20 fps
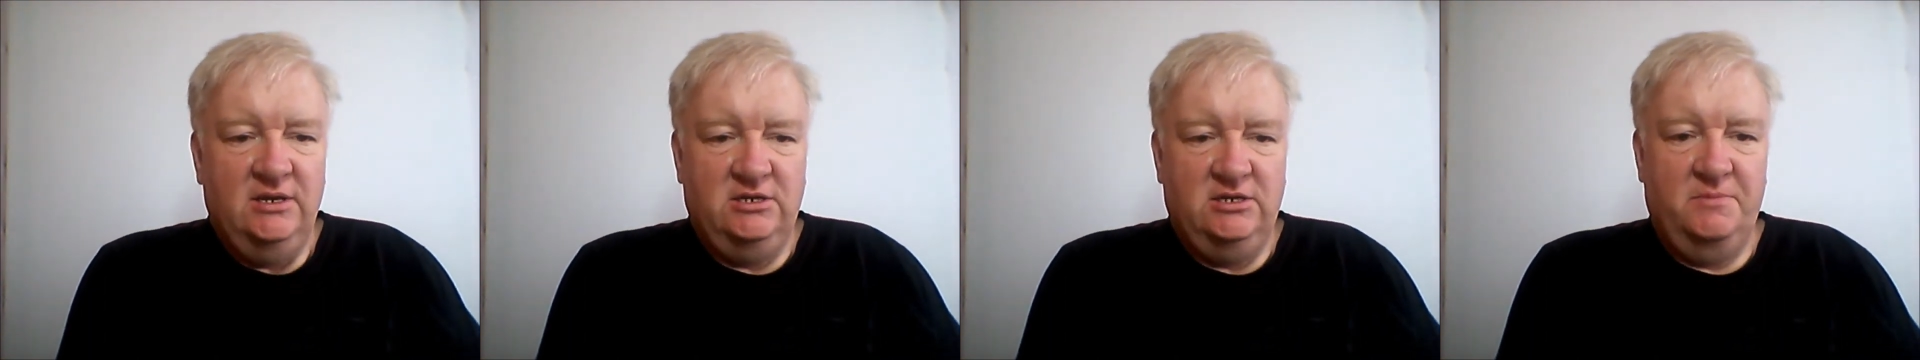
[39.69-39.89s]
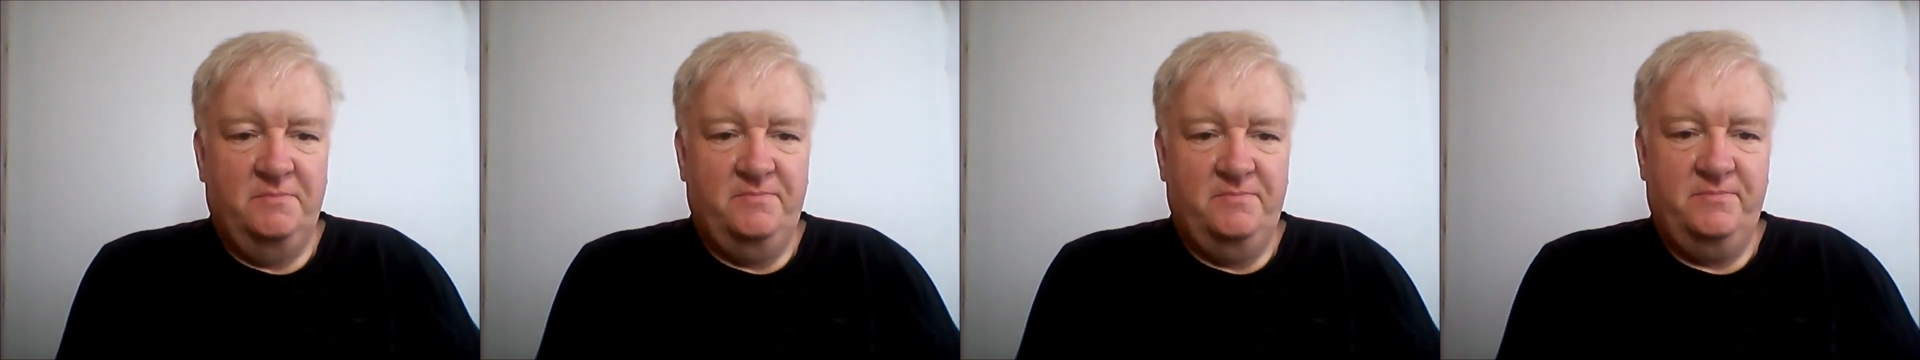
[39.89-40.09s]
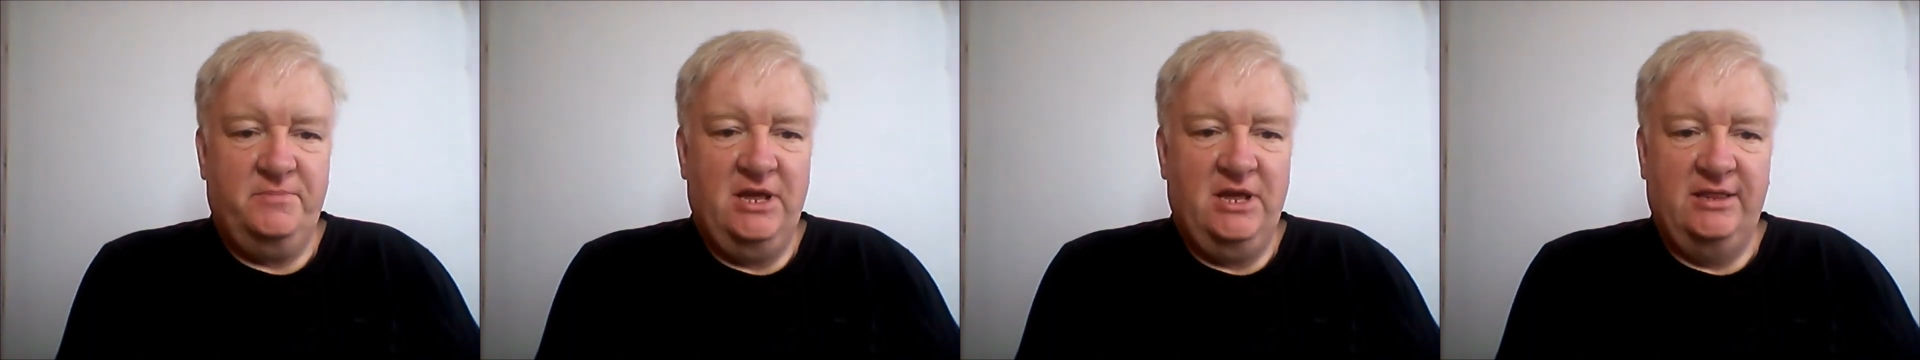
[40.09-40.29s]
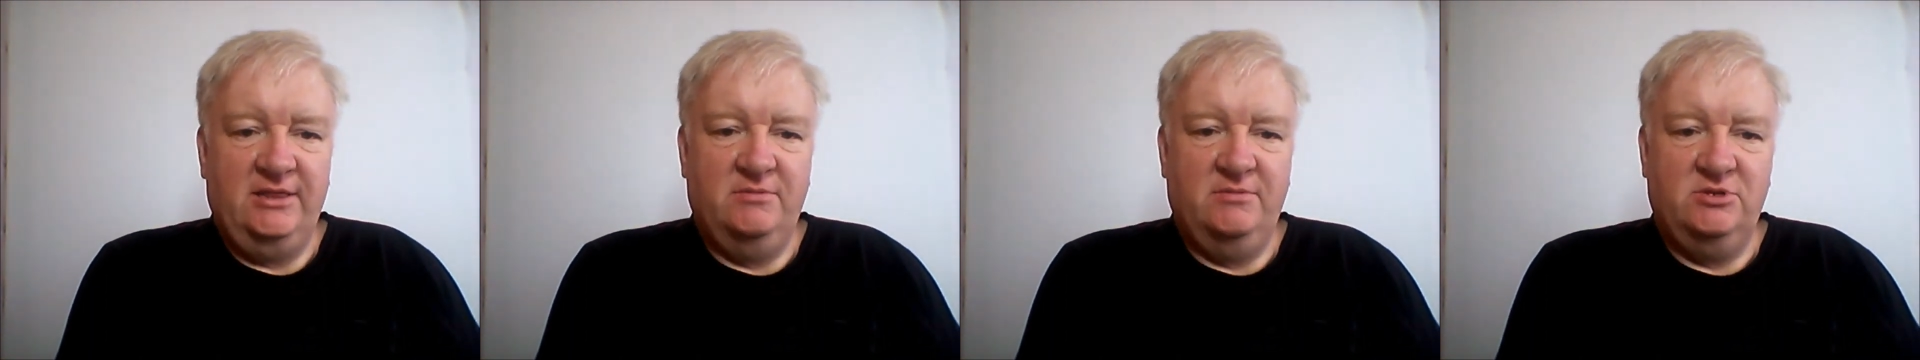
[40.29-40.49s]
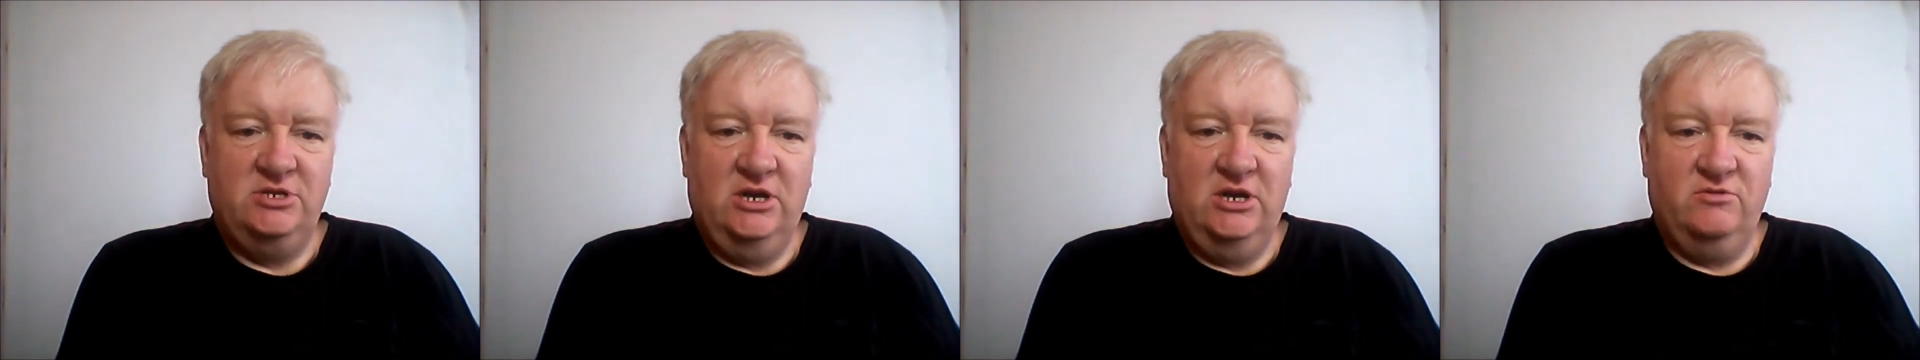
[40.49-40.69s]
to get
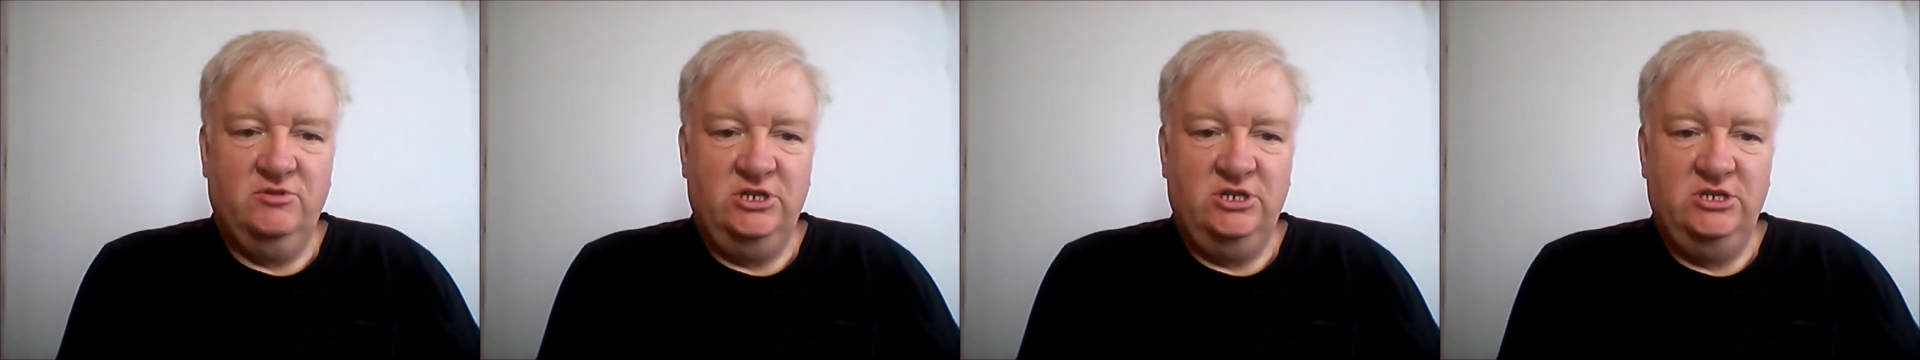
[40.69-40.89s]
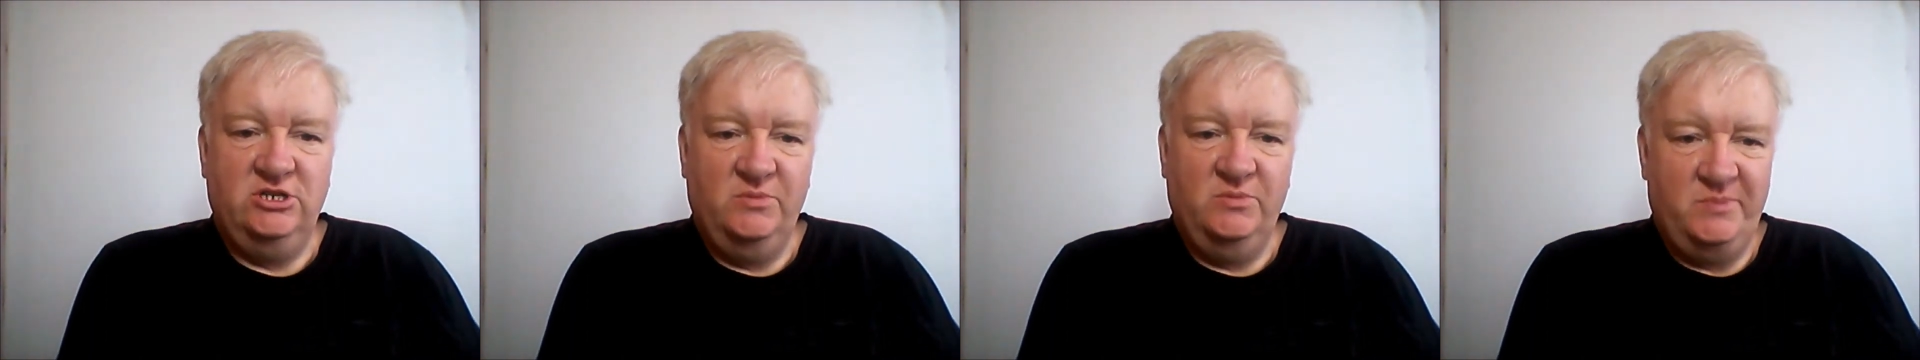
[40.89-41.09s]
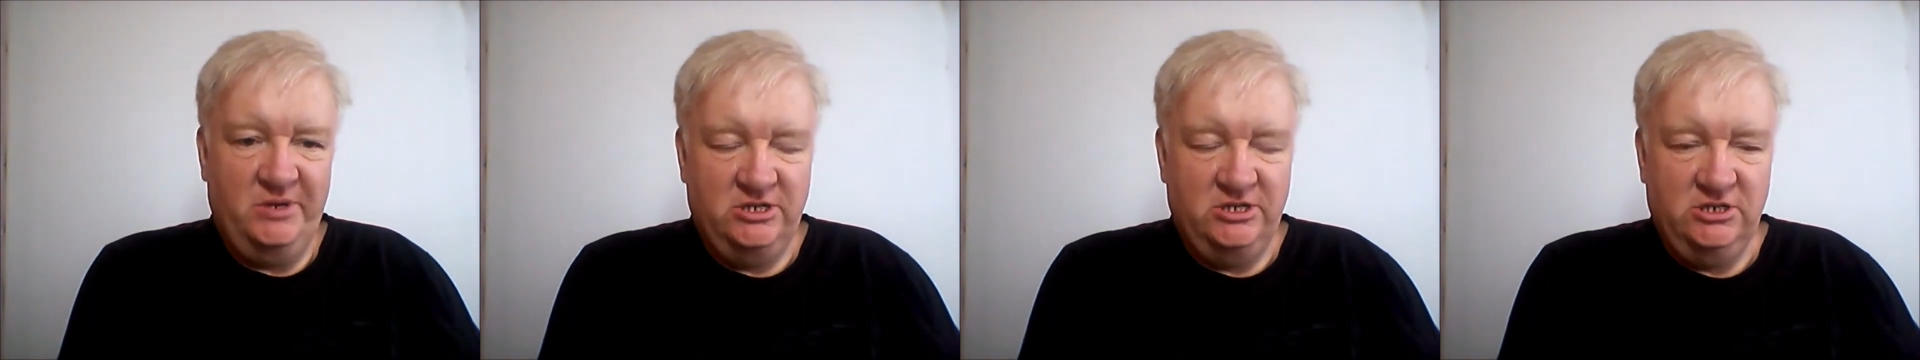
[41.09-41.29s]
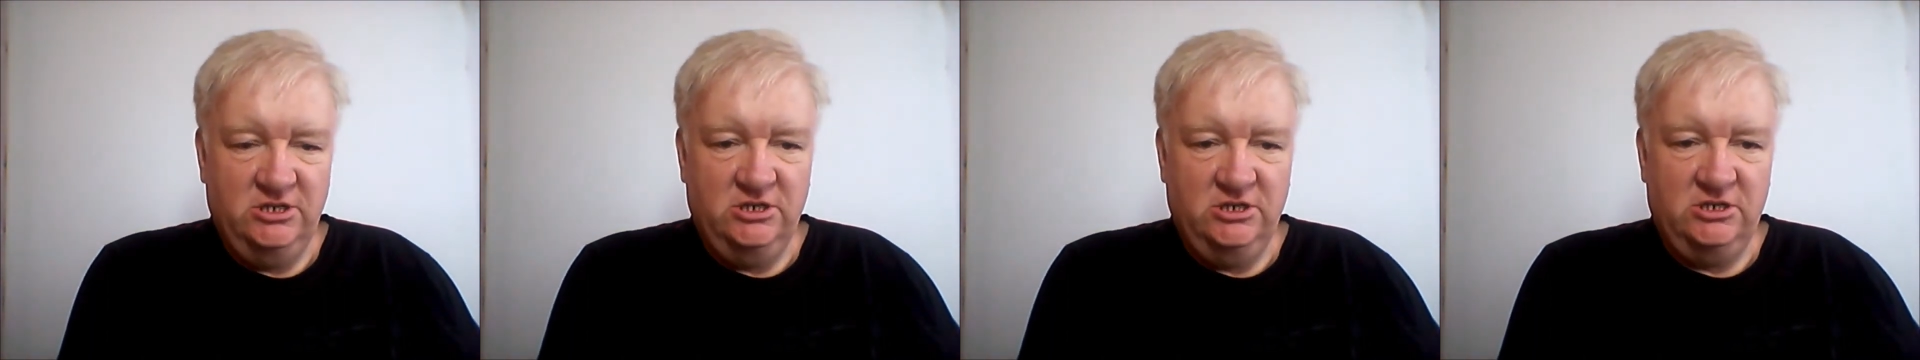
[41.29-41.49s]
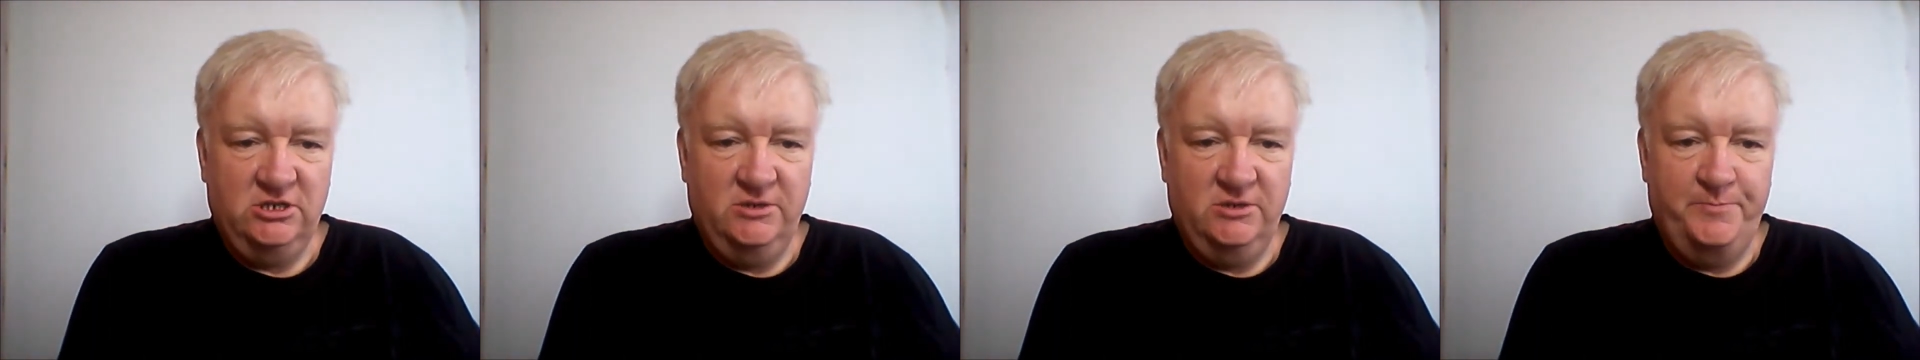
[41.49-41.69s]
themselves into
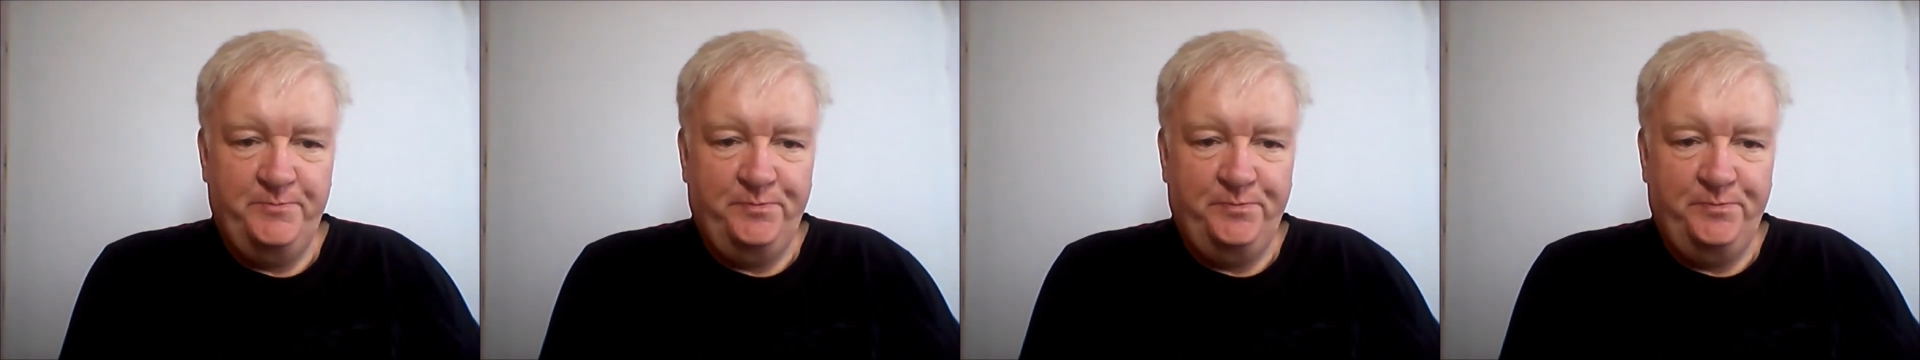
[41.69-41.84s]
business,